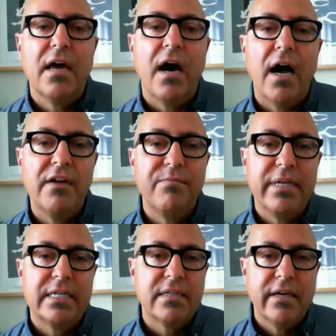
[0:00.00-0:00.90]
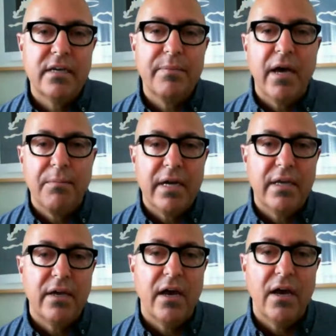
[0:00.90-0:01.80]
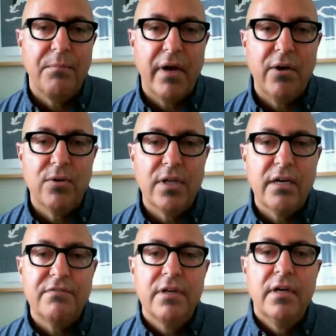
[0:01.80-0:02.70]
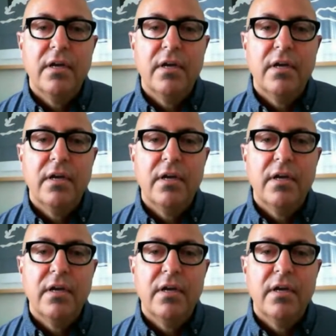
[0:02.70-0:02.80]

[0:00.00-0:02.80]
I have been excited about my whole life,